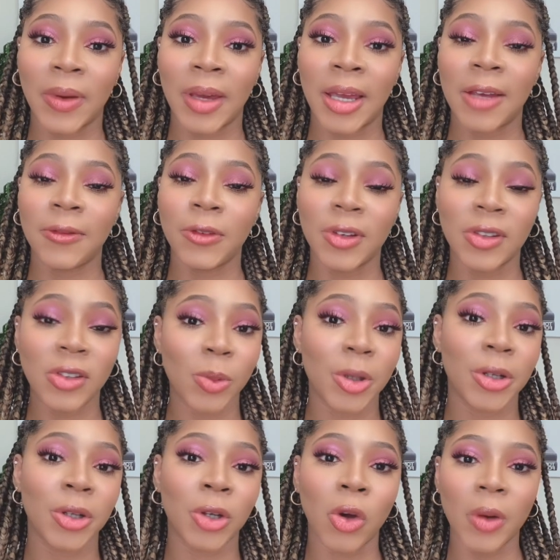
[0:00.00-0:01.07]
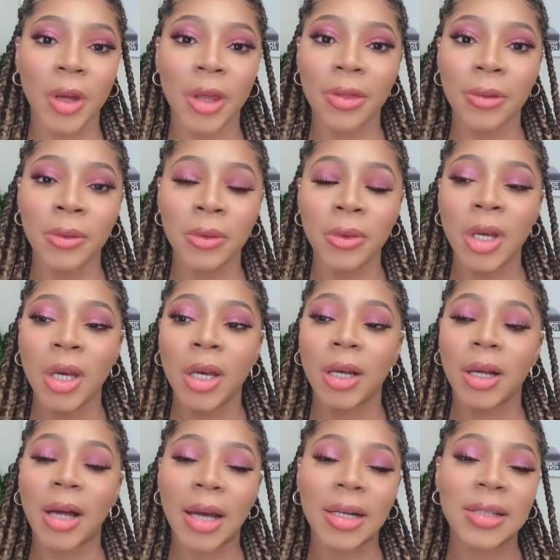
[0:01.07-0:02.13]
Okay. If this is what you're going through,
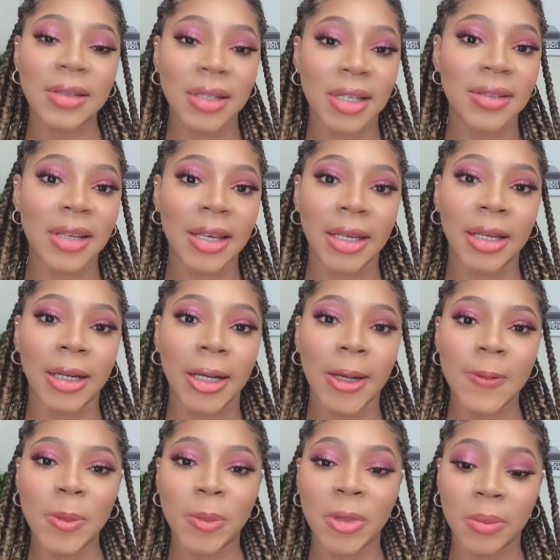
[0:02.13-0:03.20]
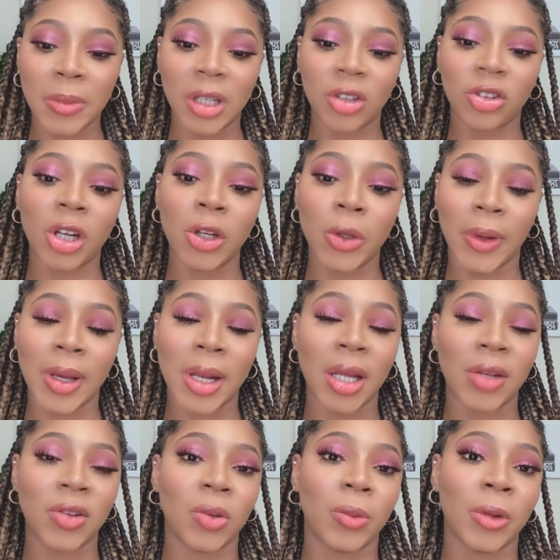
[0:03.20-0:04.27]
God is going to take care of it, but make sure that you're
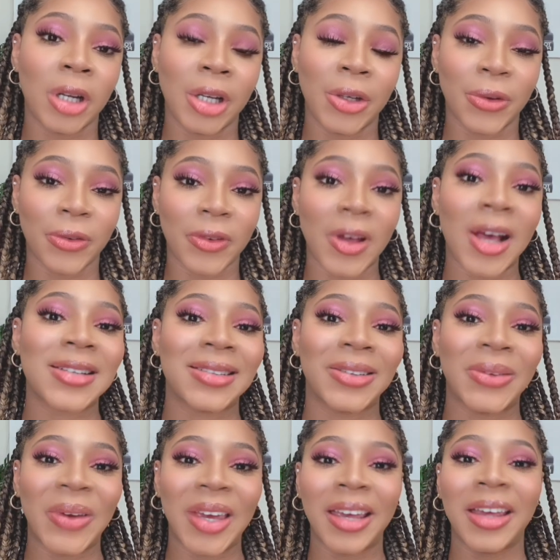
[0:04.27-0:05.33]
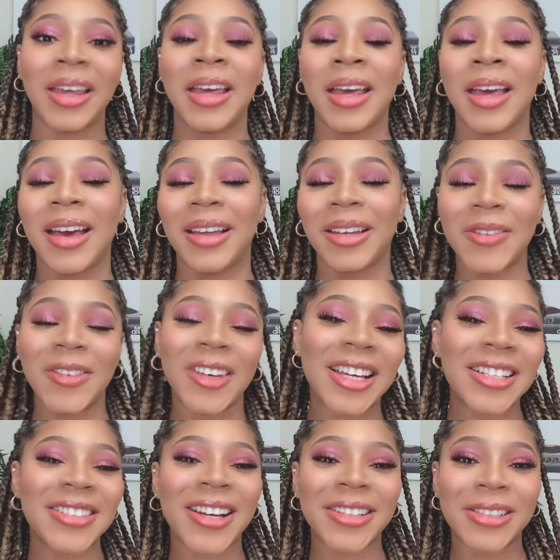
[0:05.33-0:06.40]
getting into the word and you're fasting. Okay. Love you
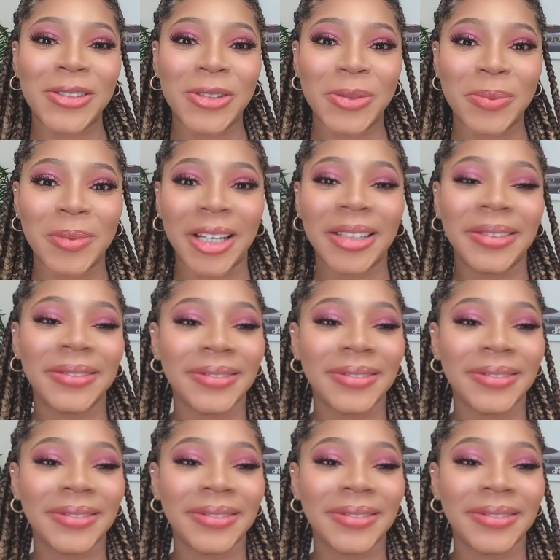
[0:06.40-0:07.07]
guys. Talk to you soon. Bye.